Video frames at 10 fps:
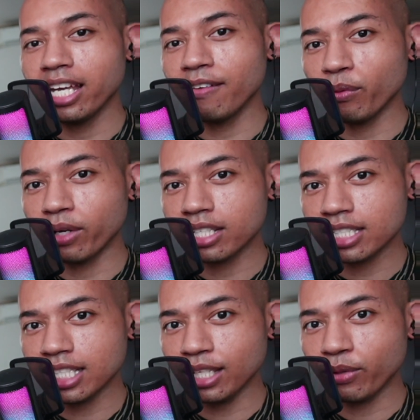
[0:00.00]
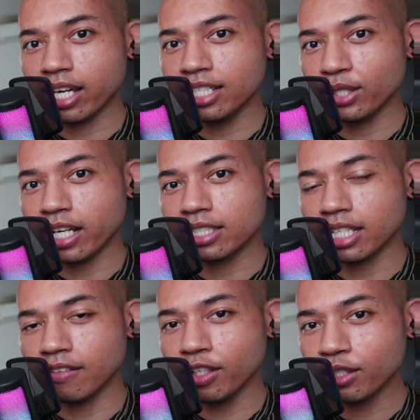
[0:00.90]
If you want to see what I do
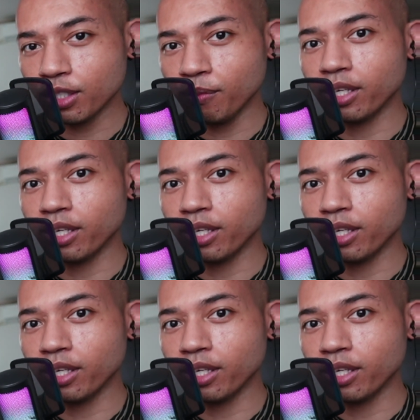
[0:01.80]
outside of YouTube,